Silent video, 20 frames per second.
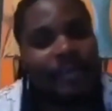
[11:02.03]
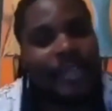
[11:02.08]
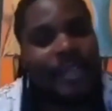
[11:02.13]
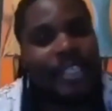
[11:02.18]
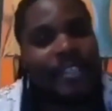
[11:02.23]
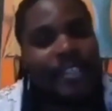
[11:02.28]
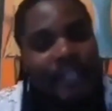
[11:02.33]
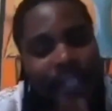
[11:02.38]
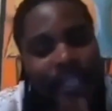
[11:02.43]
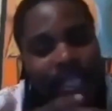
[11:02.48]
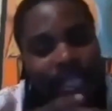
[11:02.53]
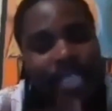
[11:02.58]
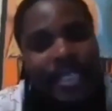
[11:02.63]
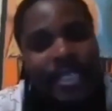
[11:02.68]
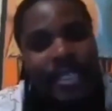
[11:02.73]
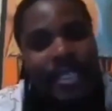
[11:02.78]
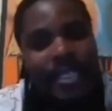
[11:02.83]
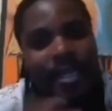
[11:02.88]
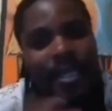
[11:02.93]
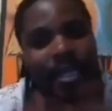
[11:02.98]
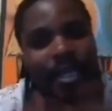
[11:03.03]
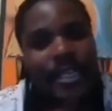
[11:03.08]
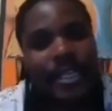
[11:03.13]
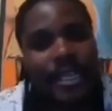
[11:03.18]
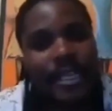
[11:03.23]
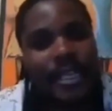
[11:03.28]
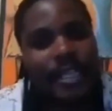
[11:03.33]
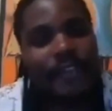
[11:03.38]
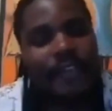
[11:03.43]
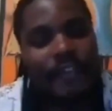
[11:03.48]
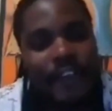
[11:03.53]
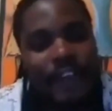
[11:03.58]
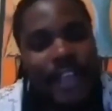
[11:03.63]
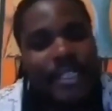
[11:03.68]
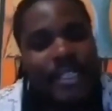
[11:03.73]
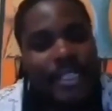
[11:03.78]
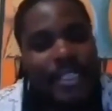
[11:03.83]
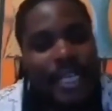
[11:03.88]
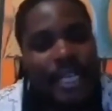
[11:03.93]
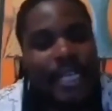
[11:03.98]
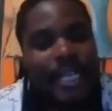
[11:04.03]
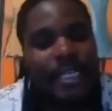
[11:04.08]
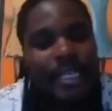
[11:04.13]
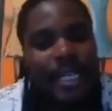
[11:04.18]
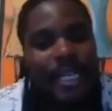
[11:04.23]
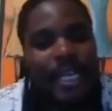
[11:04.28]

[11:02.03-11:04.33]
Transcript: defeated the French and